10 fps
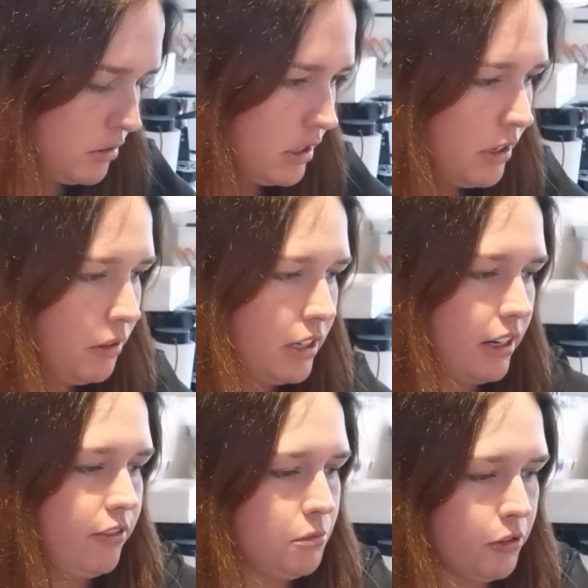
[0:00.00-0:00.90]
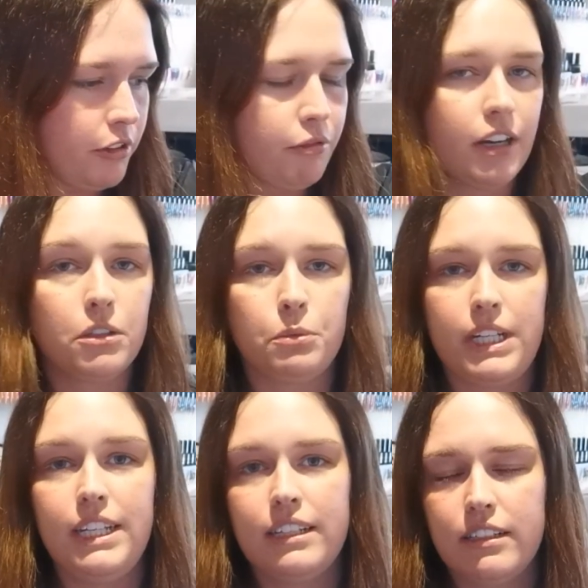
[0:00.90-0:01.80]
so I don't have to worry throughout the
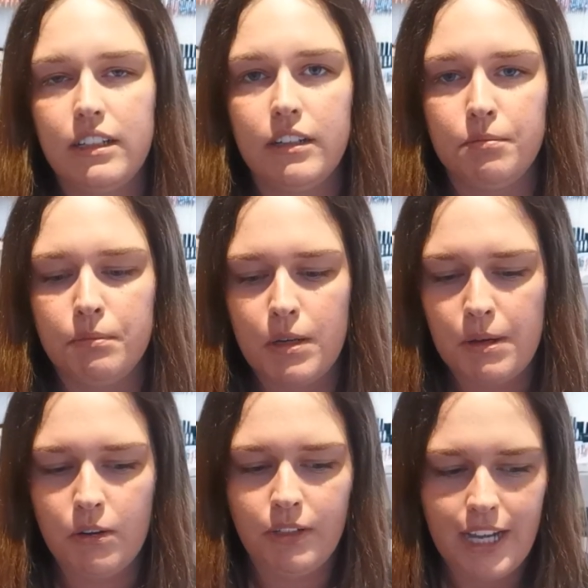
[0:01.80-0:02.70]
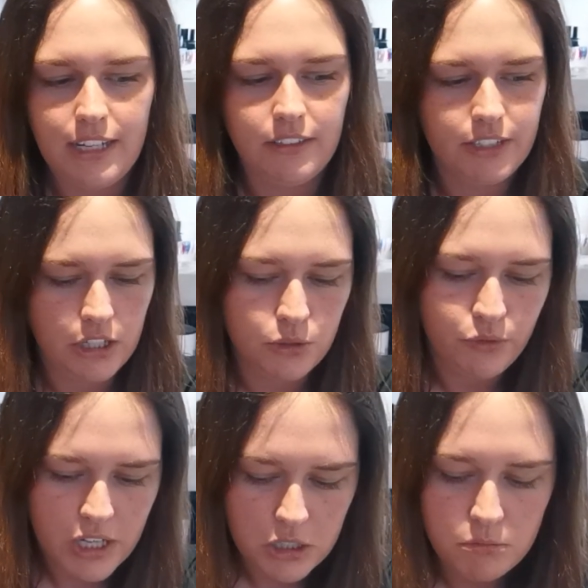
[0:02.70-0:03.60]
week about getting
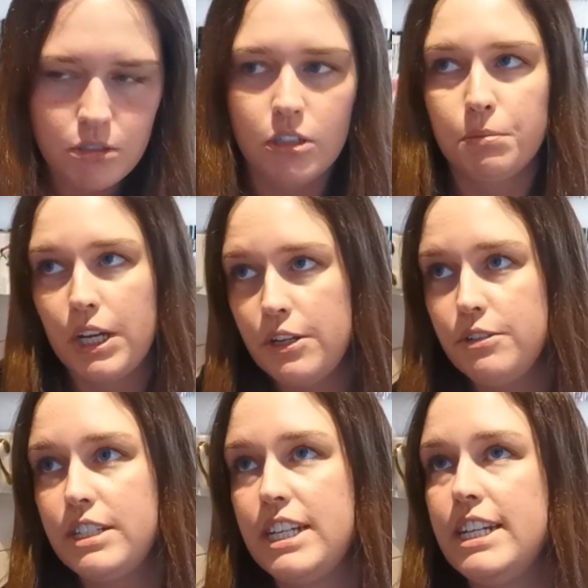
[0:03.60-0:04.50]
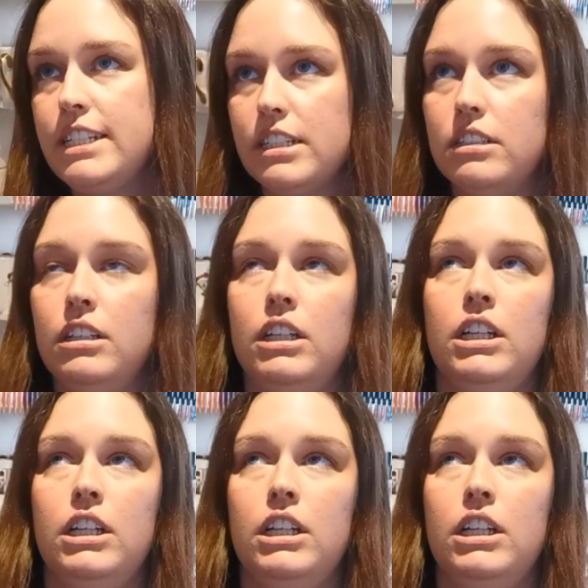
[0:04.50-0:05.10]
videos filmed and uploaded and